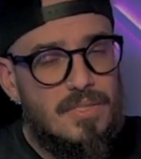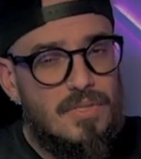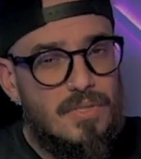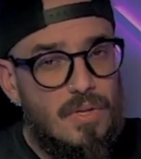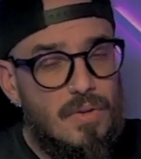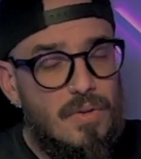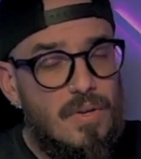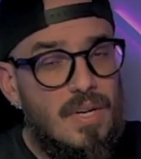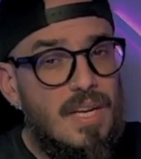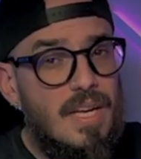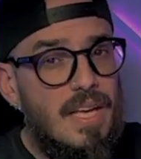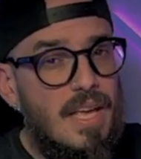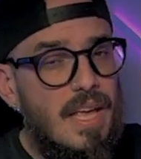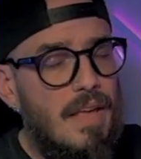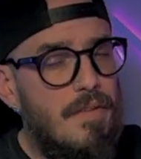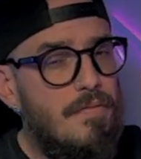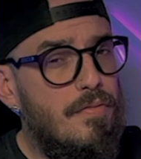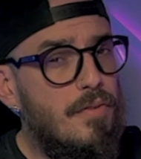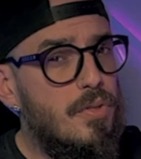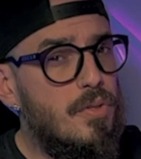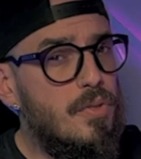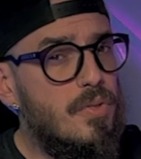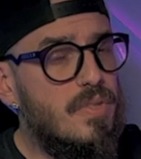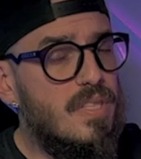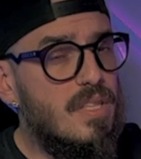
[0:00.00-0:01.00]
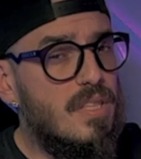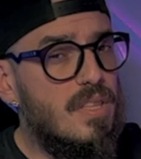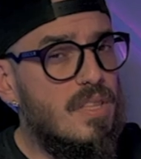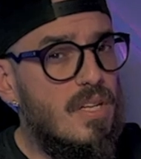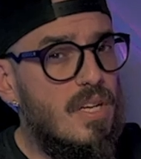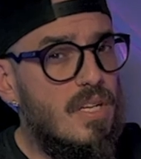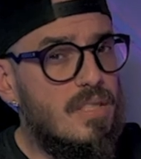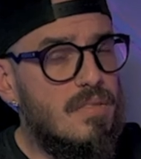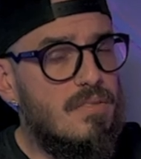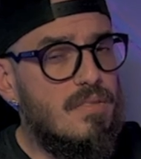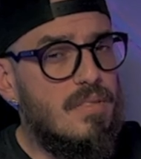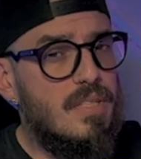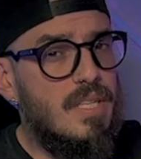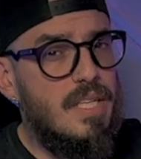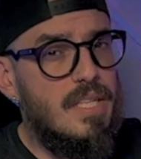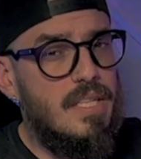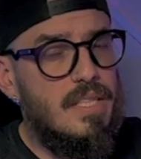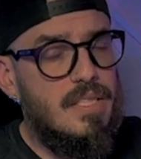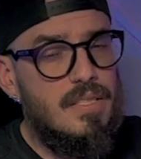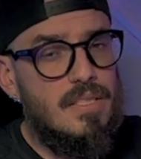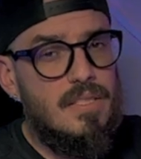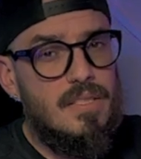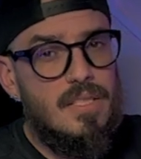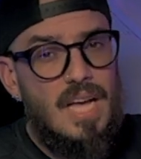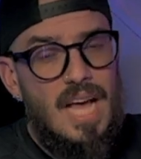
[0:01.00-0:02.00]
So if you use a lot
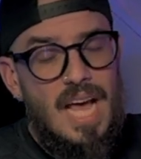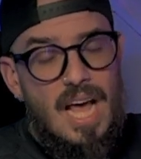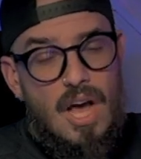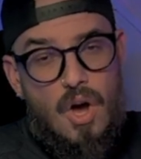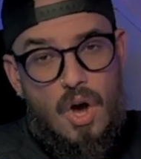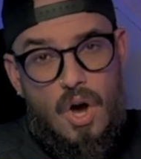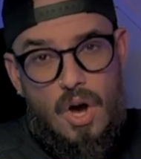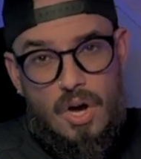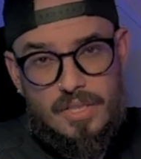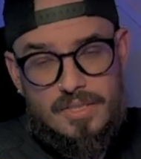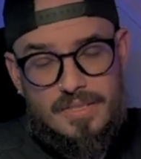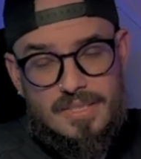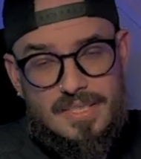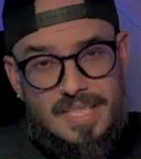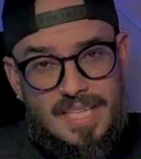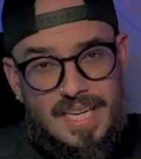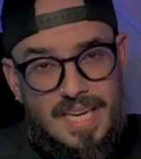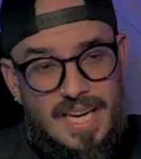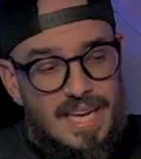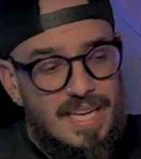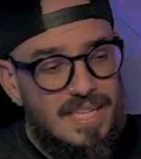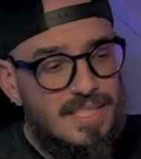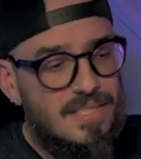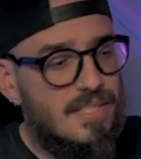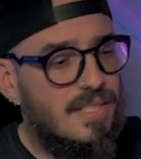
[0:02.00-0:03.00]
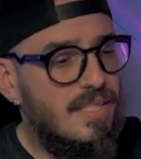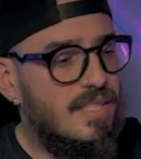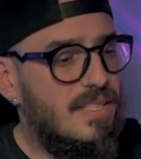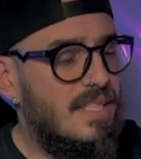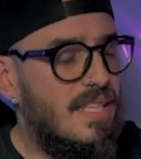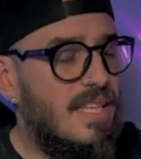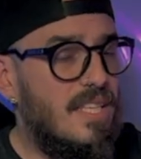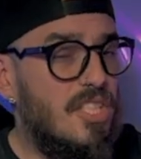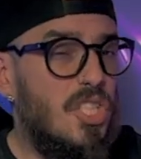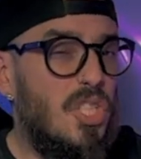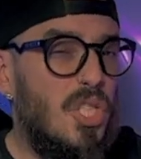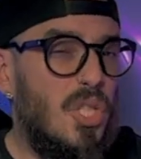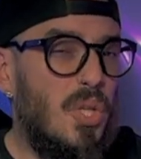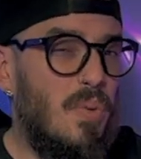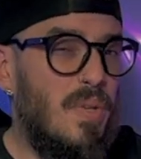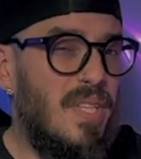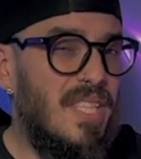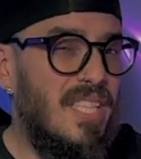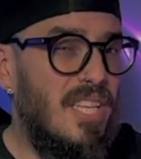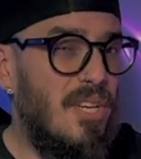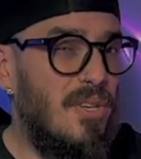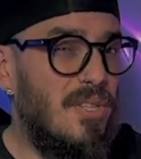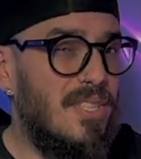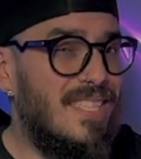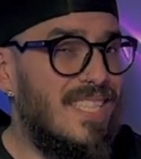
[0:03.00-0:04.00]
in hot days, the Shoei
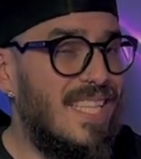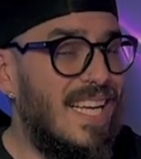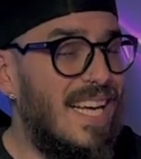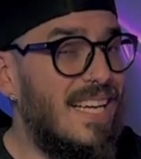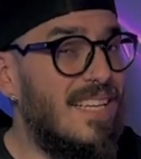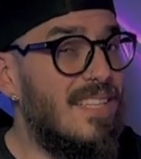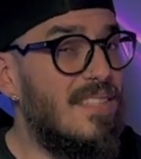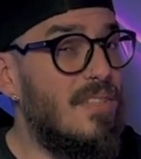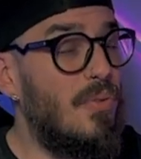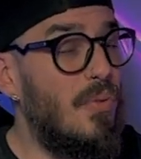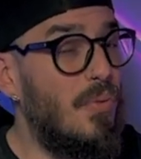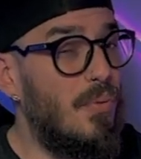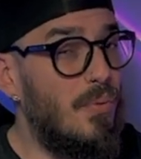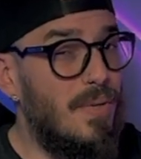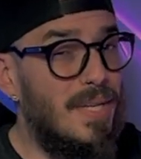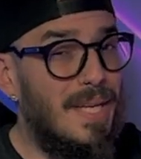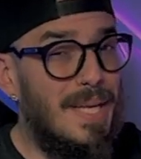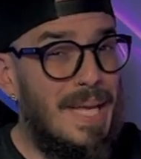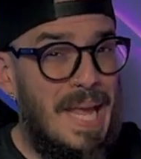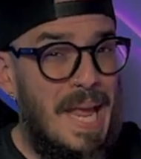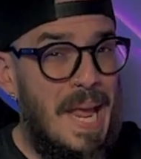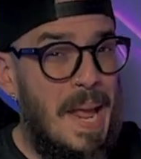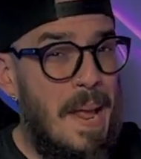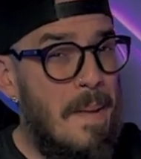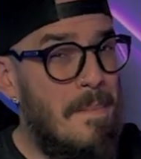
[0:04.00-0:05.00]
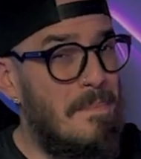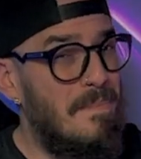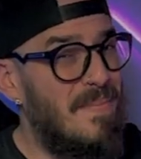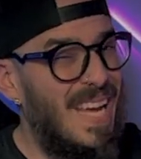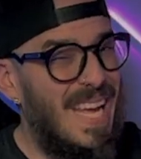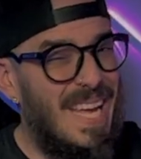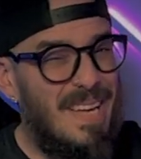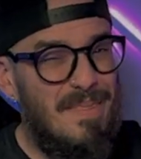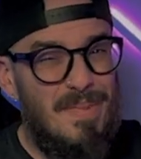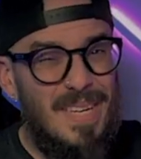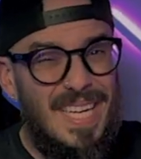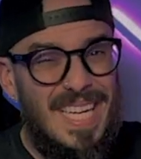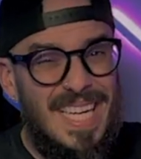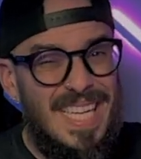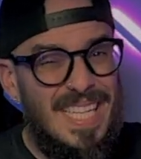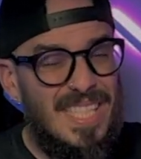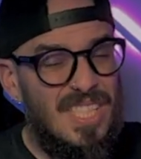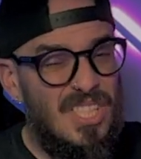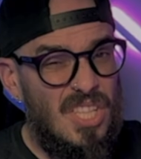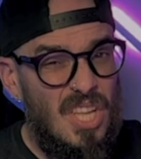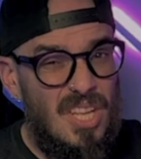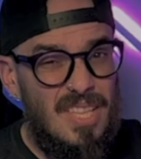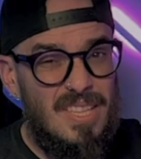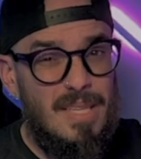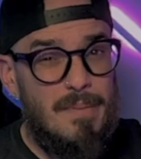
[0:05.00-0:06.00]
Neotec 3 maybe is
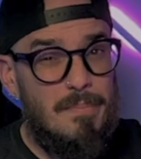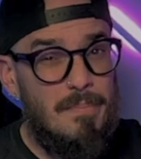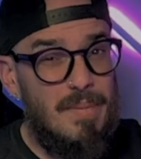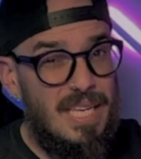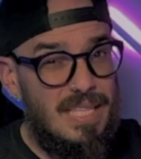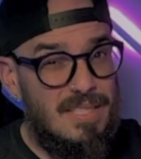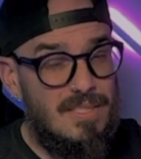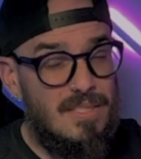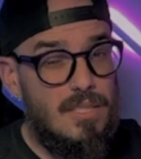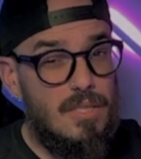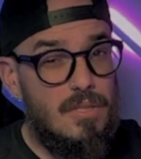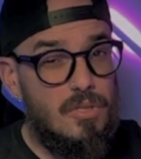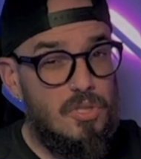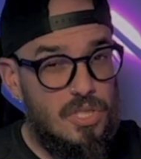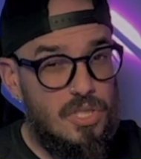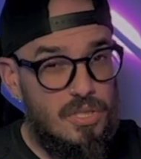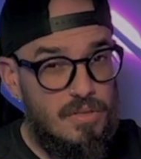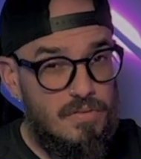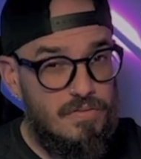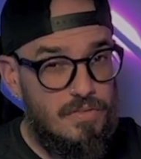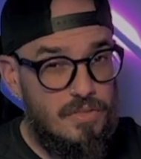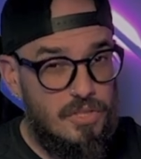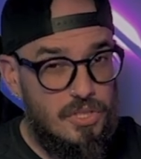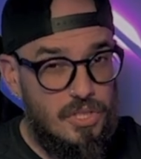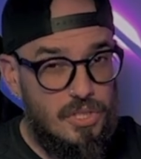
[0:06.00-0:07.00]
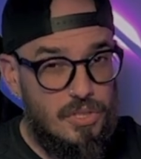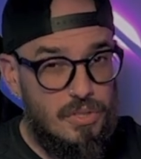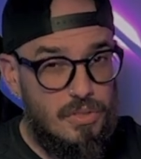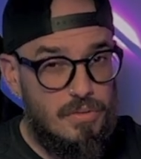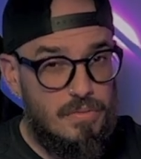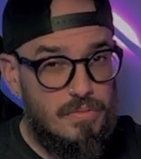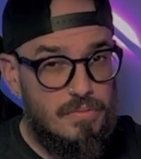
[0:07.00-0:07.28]
not the best solution for you.